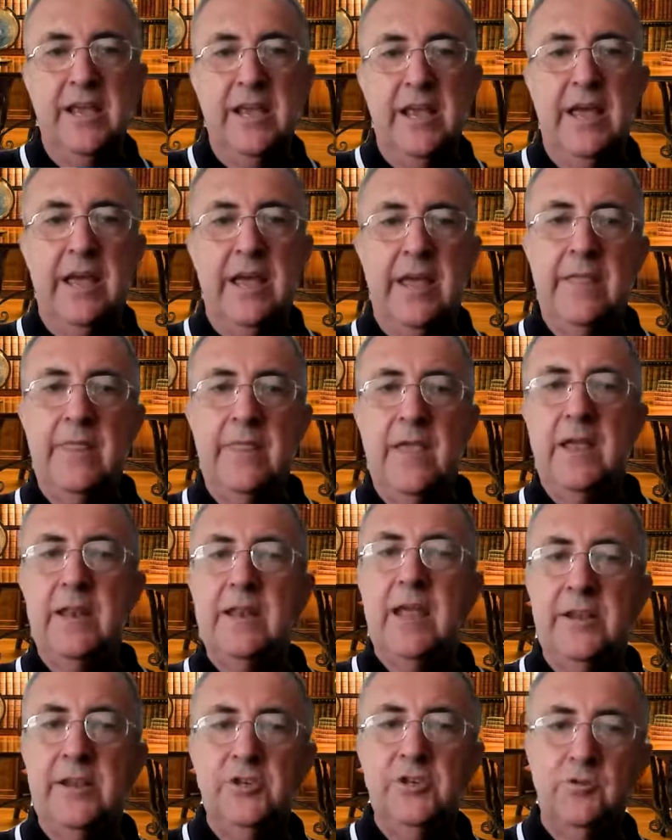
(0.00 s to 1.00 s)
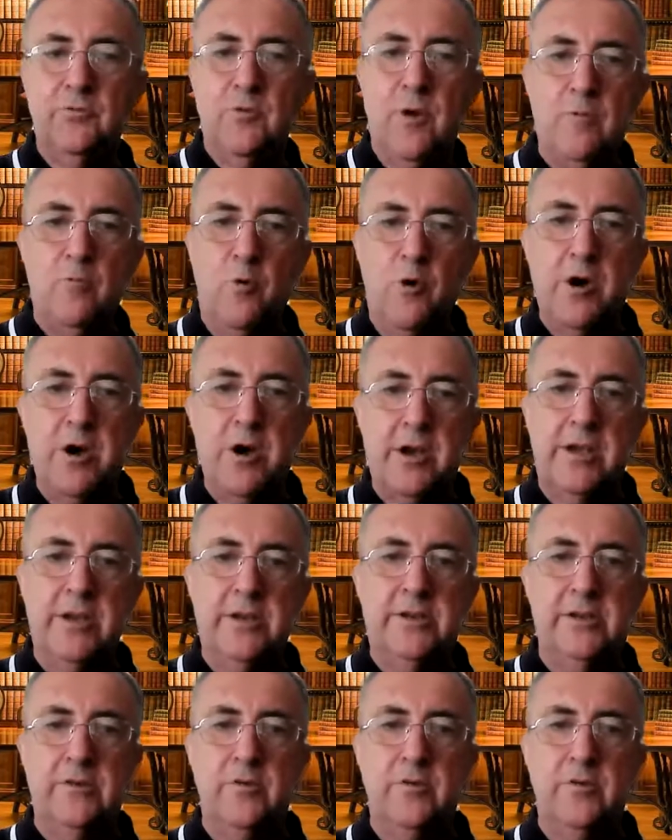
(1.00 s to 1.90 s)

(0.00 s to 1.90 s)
And then as you rework it,